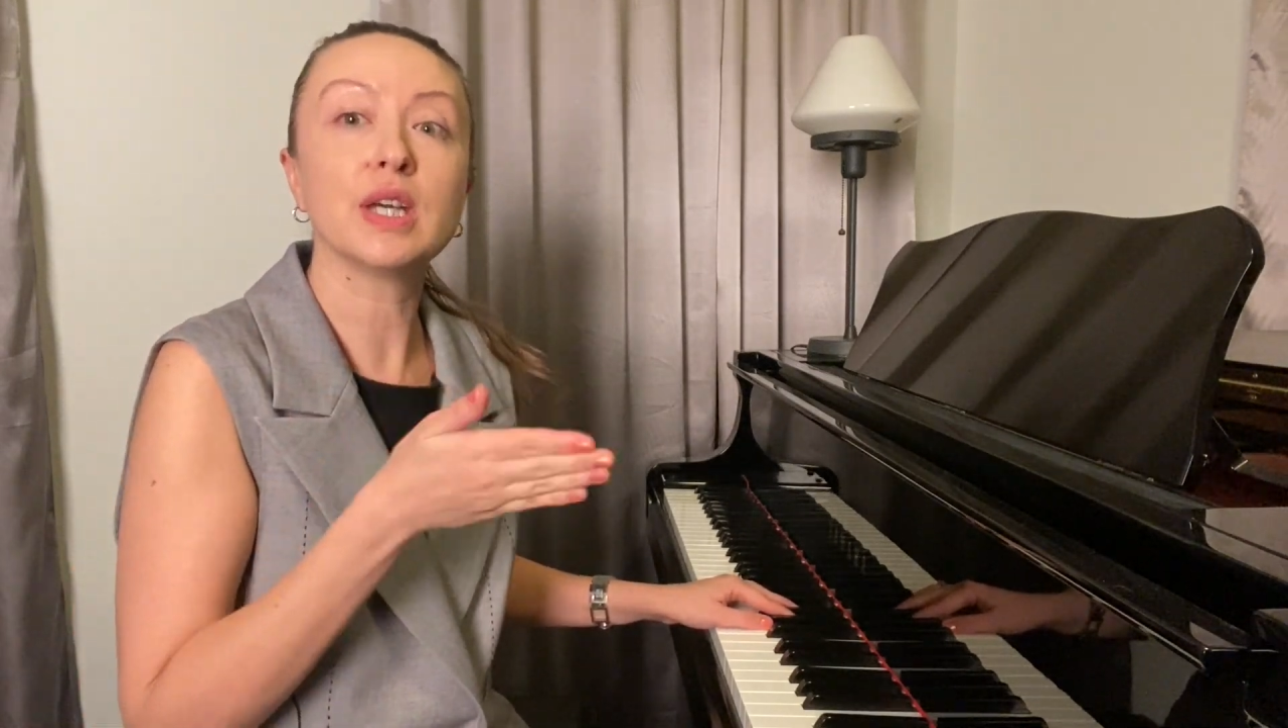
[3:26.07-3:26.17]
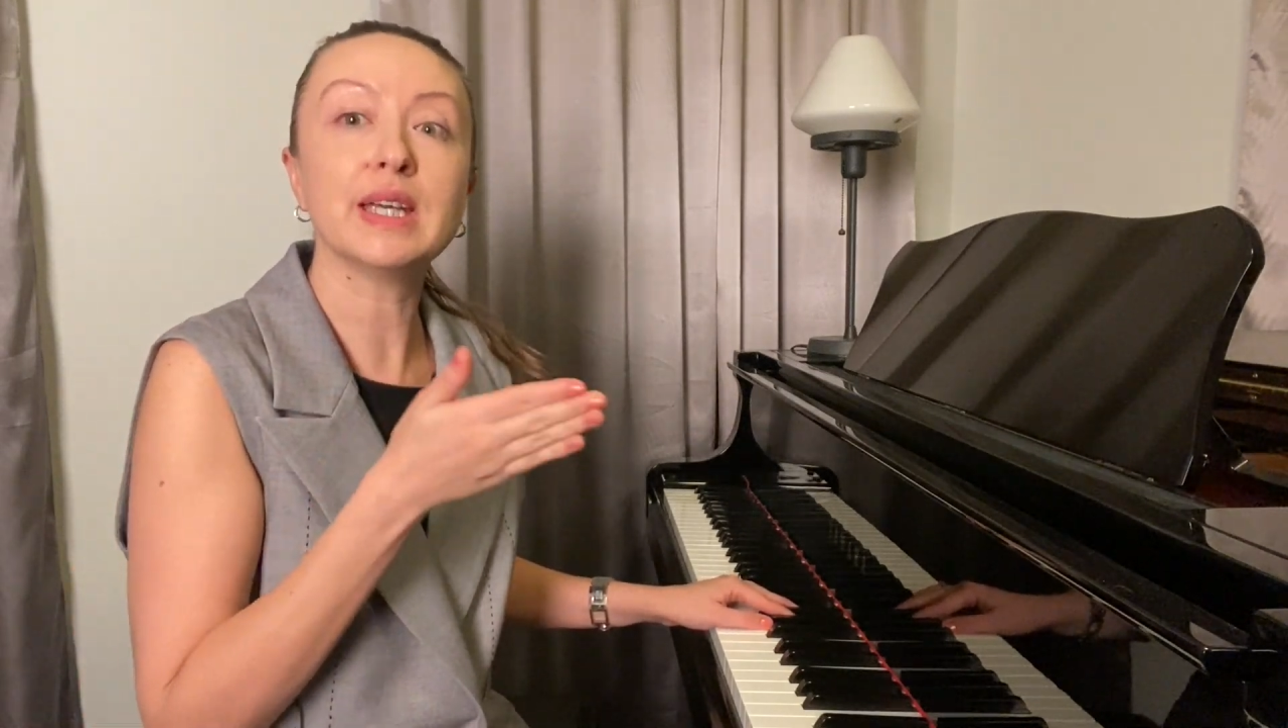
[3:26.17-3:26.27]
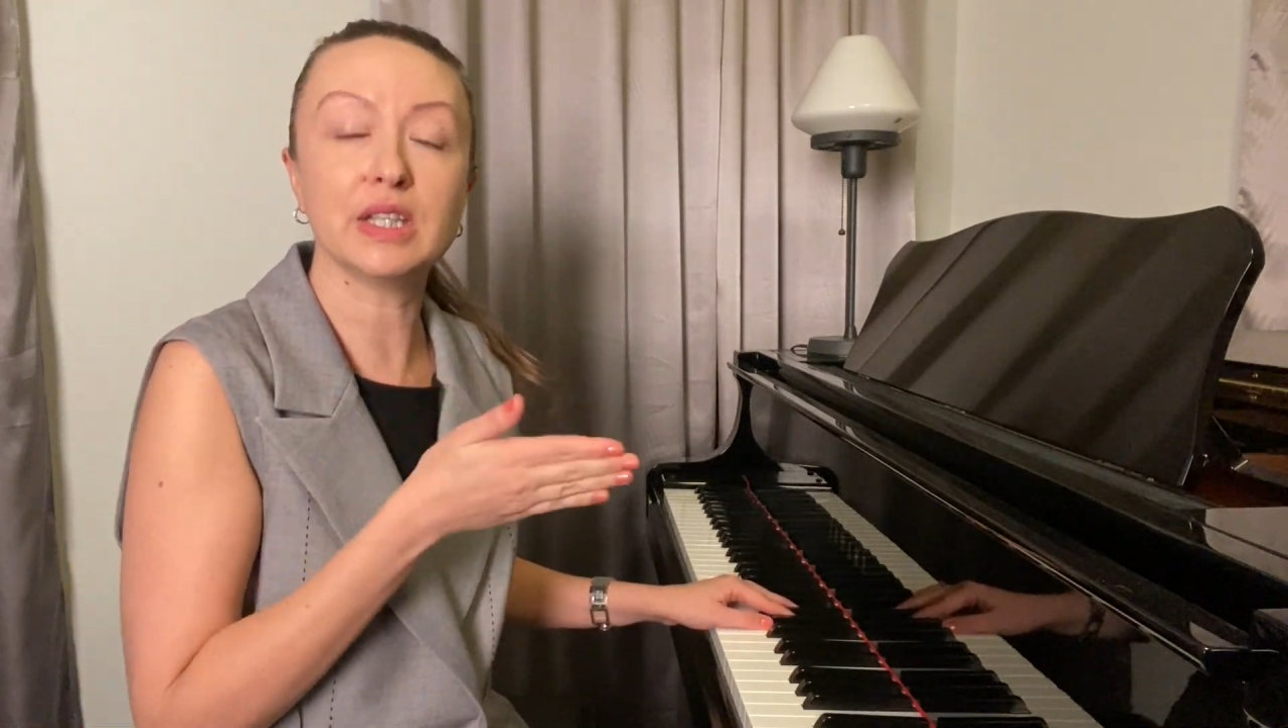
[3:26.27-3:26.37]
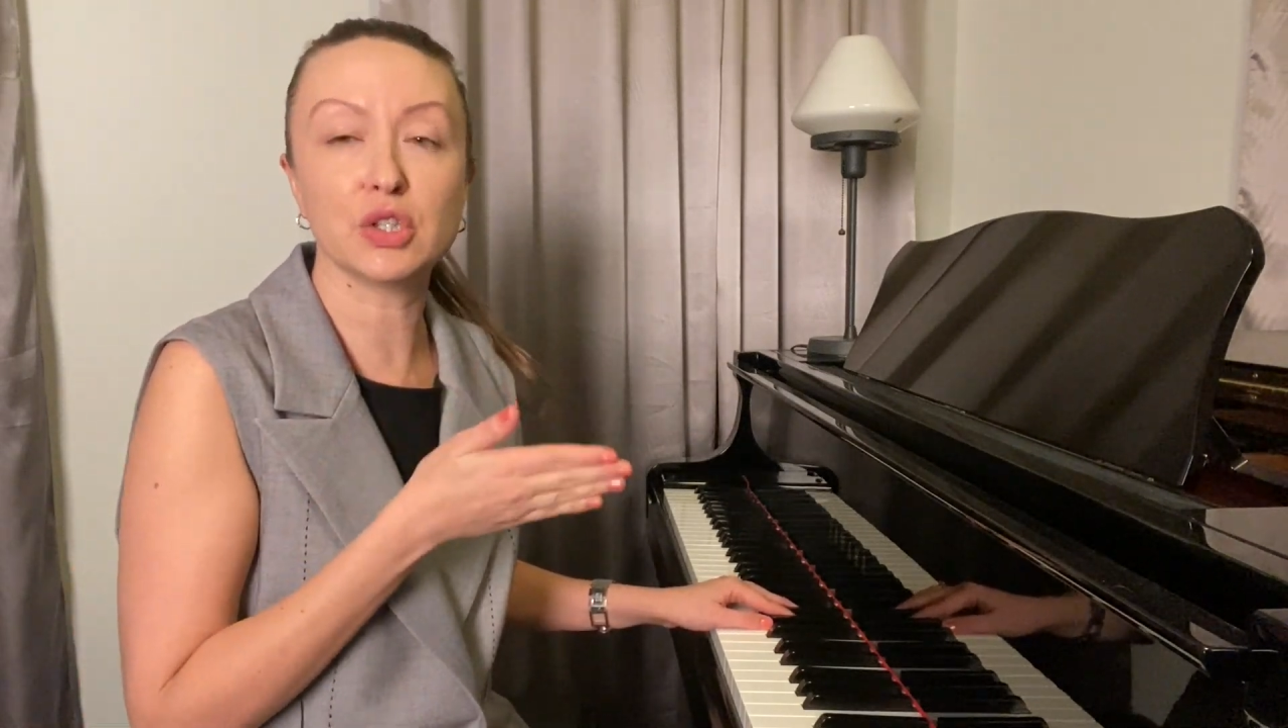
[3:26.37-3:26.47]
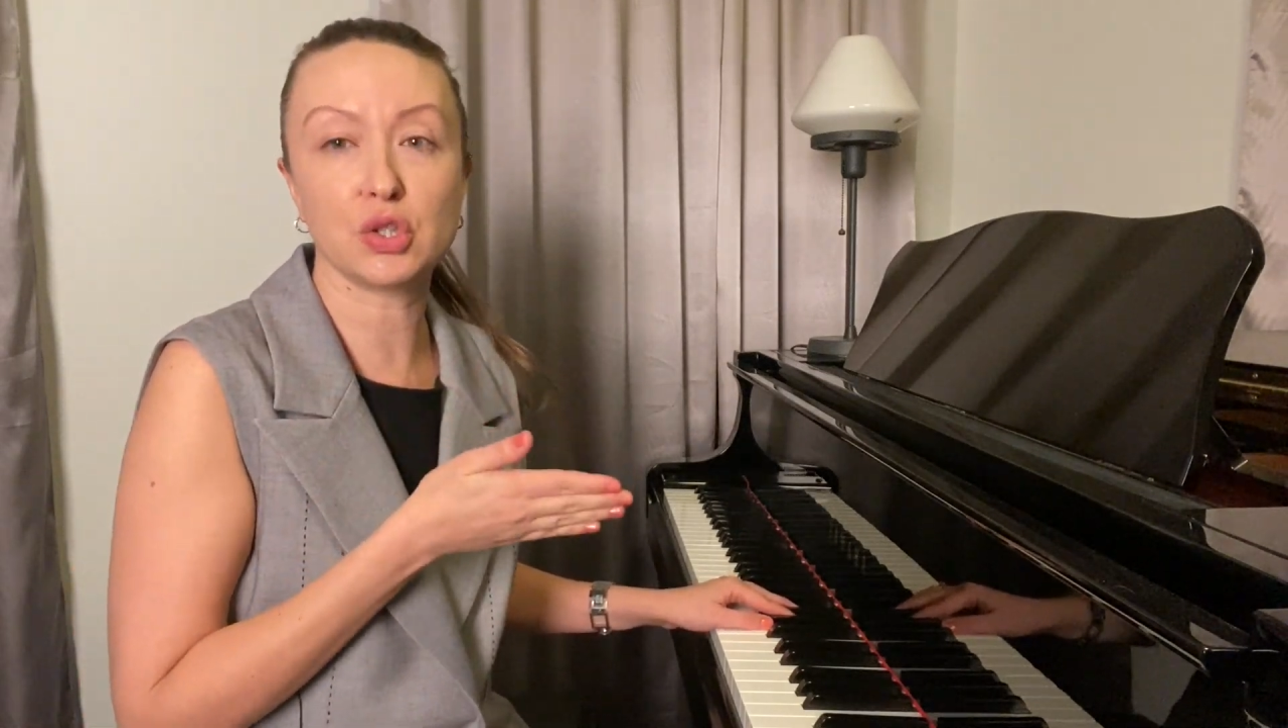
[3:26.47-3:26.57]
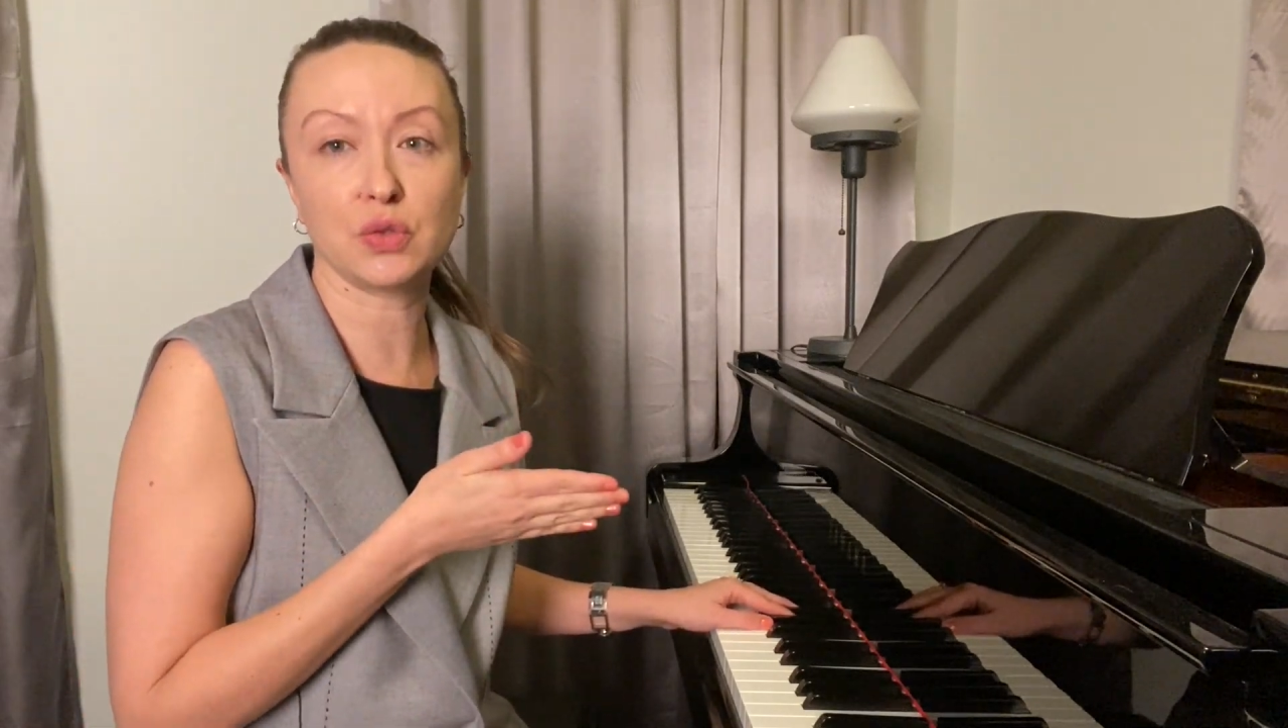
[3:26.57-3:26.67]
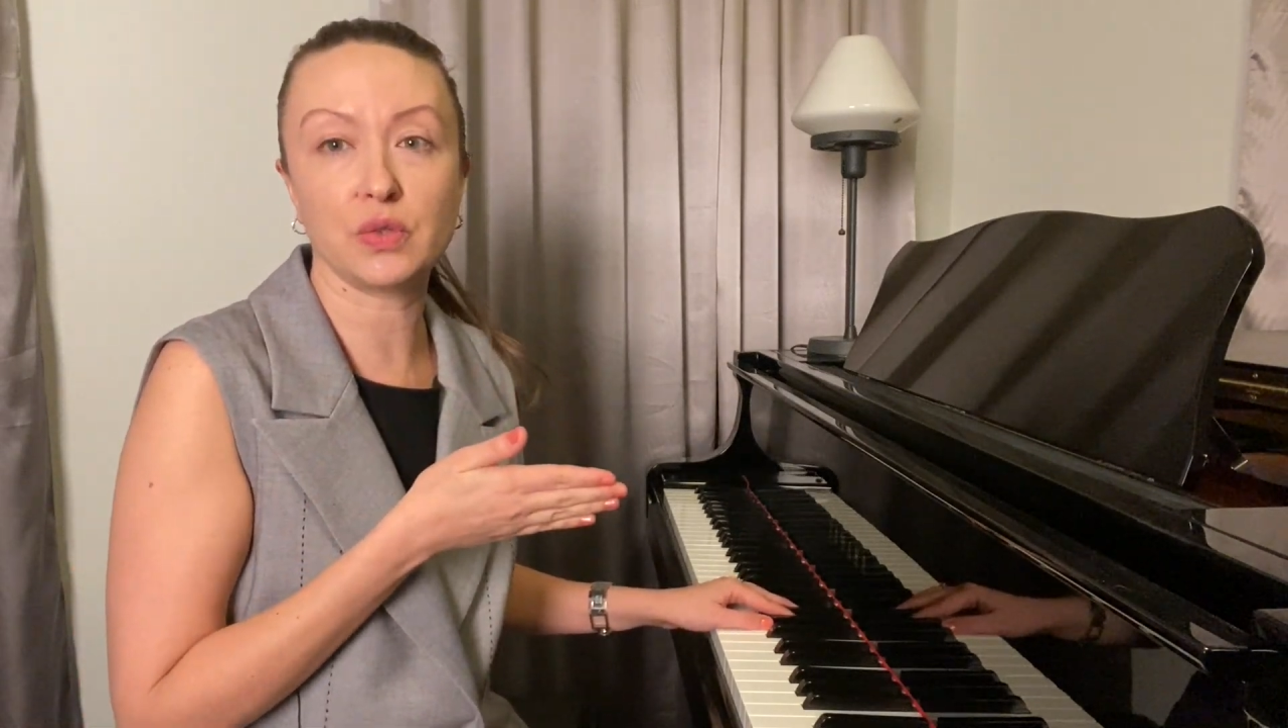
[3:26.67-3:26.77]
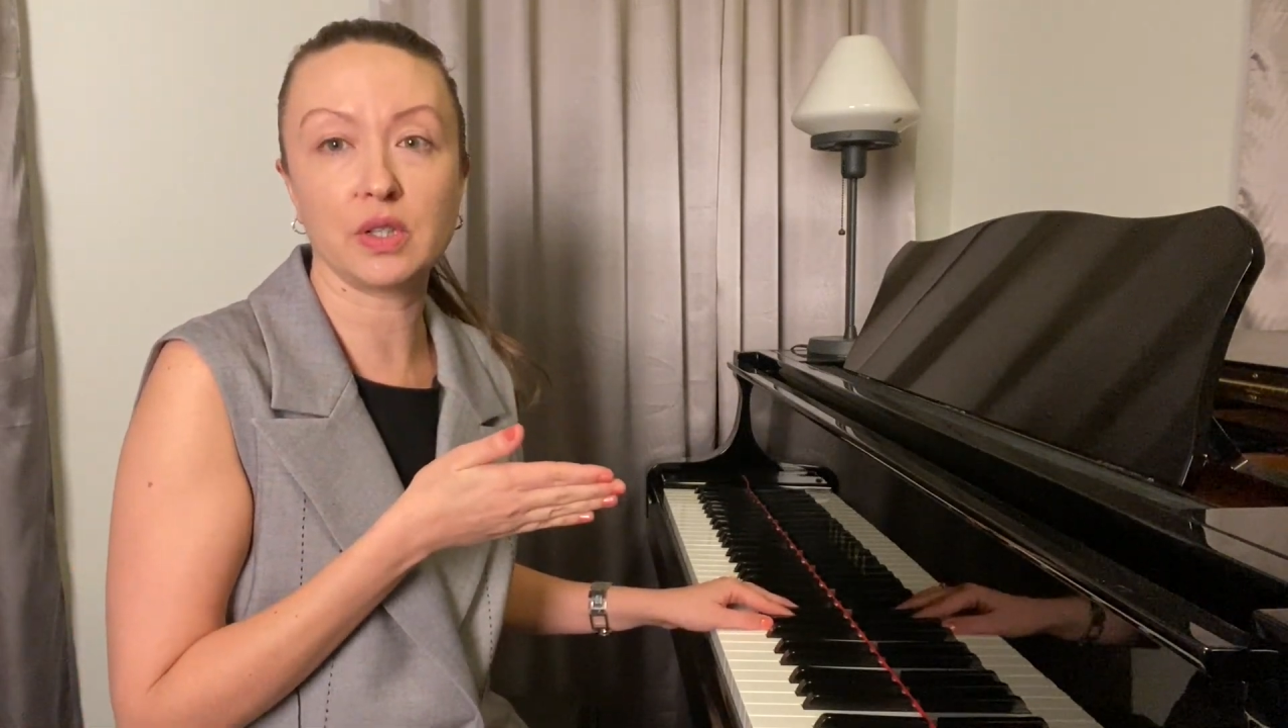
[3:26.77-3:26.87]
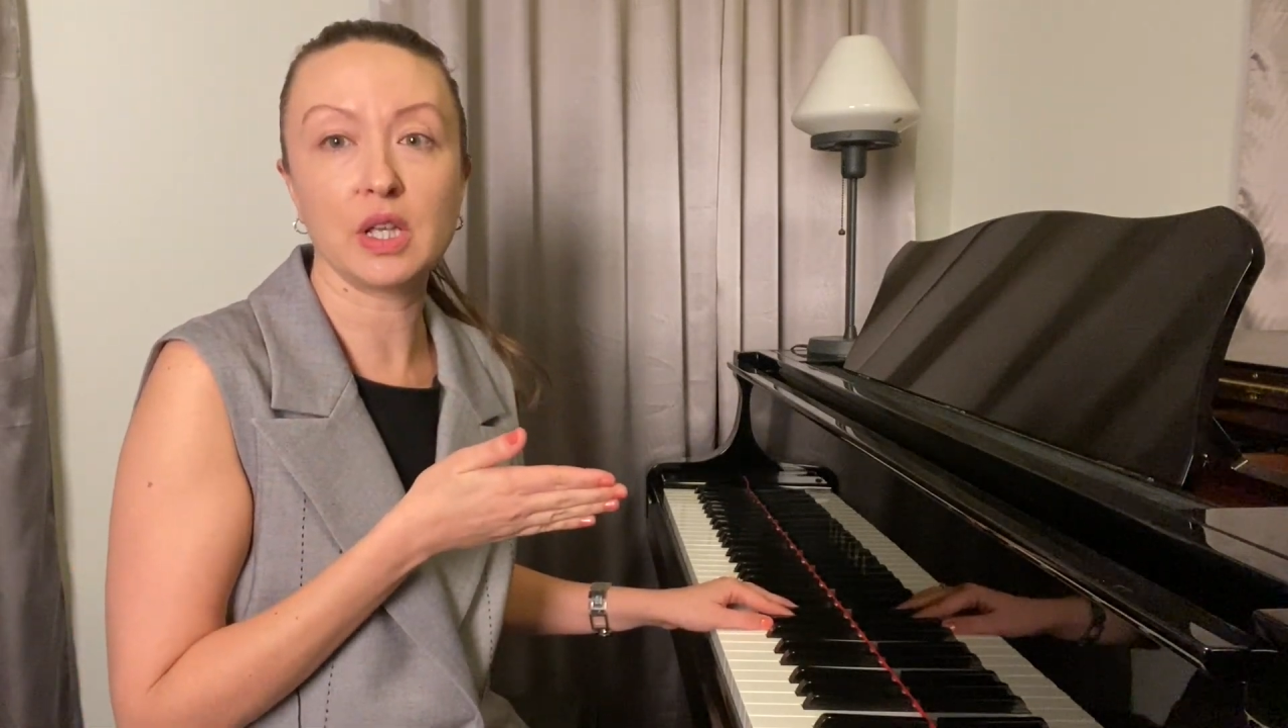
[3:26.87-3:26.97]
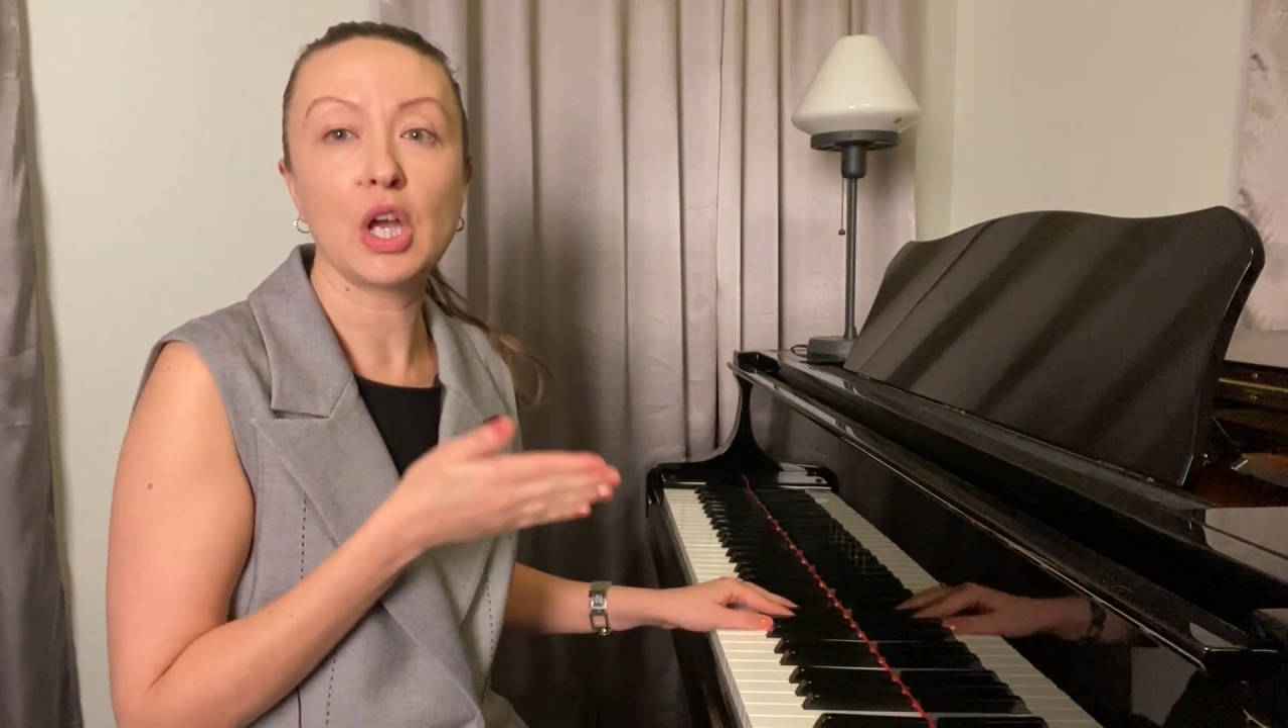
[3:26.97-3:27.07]

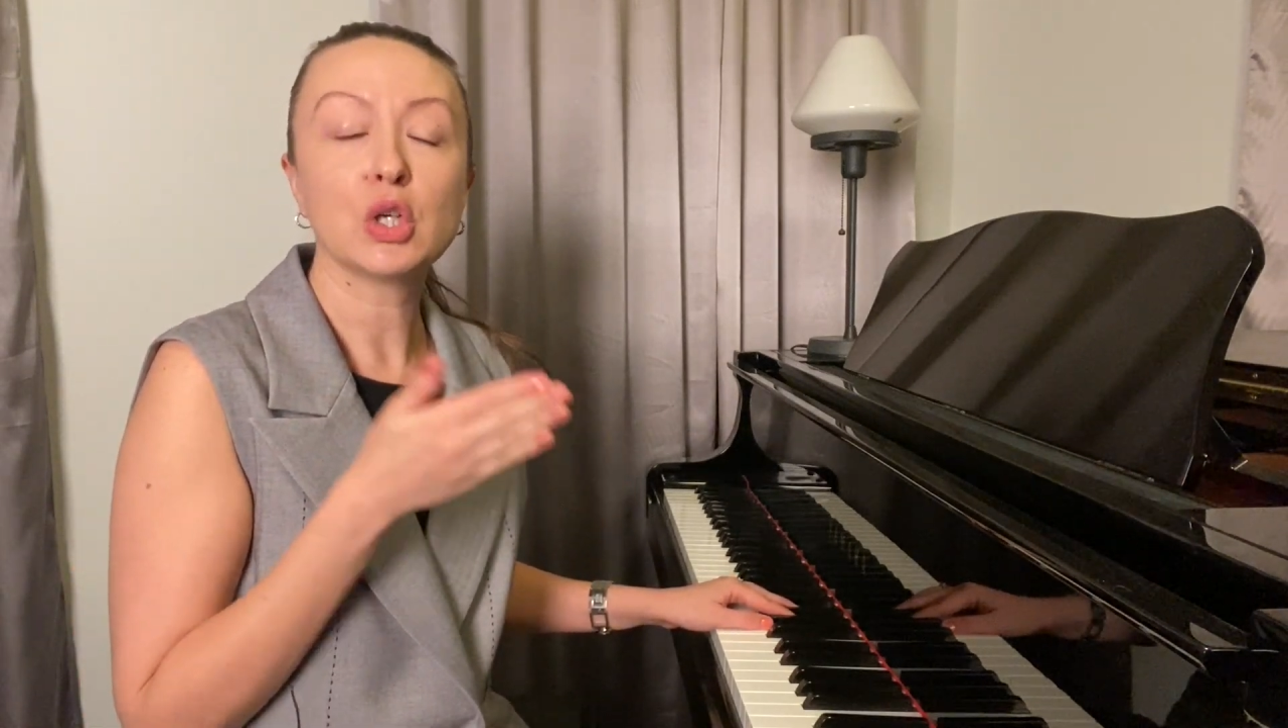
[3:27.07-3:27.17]
interval.